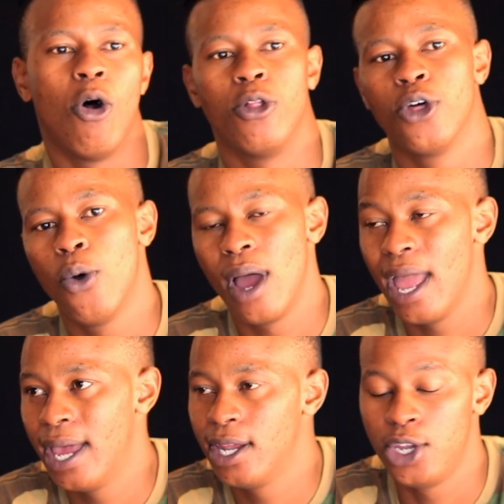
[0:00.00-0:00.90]
Although I
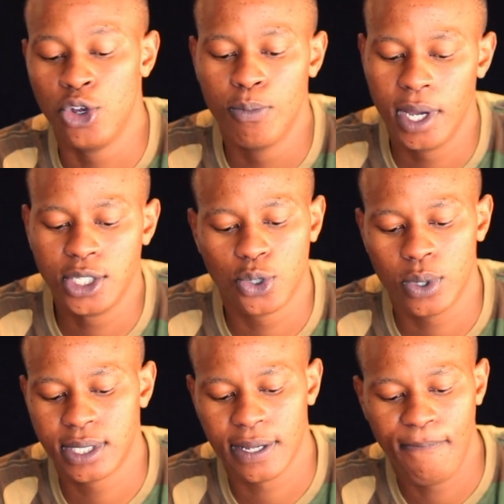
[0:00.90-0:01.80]
added humor
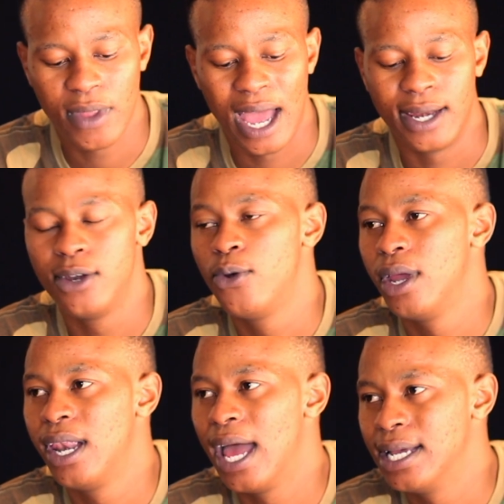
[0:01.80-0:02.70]
into it, I didn't
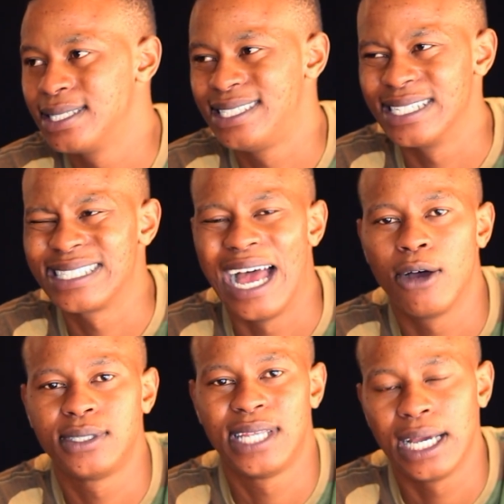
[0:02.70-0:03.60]
realize just
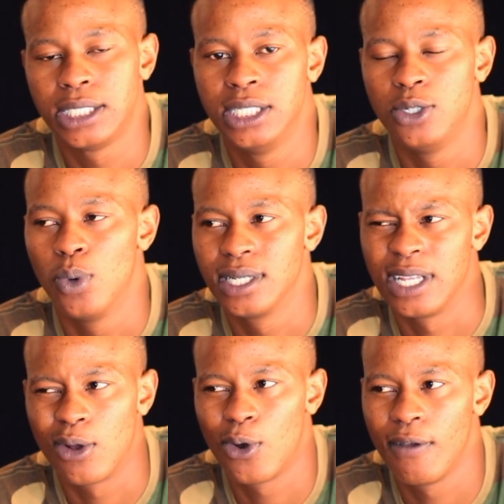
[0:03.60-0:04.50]
how touchy it
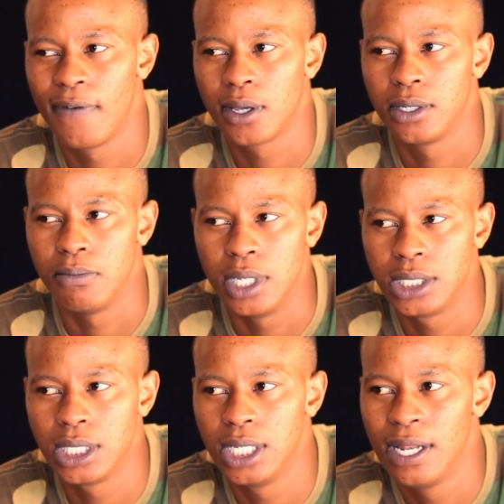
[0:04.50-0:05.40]
was. I don't know if I could
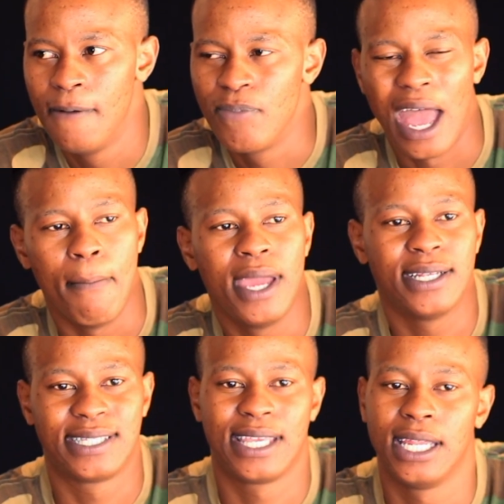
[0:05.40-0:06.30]
mention it. I
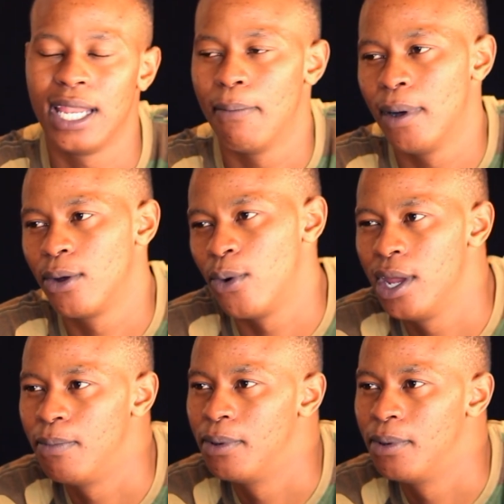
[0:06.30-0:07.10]
made a skit about rape.